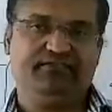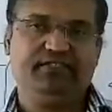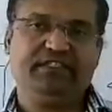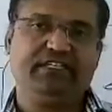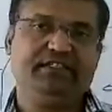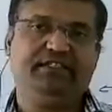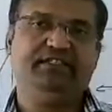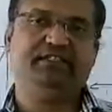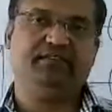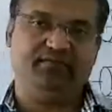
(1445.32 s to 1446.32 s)
That is,
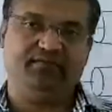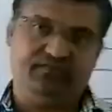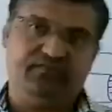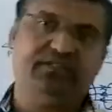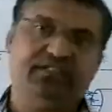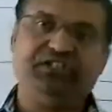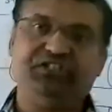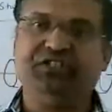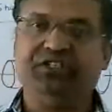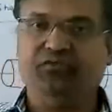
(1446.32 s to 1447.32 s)
first case is
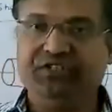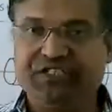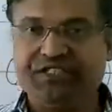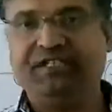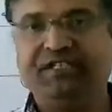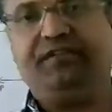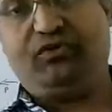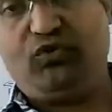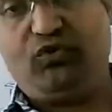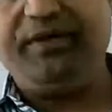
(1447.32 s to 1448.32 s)
the
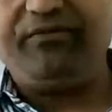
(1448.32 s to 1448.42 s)
section which is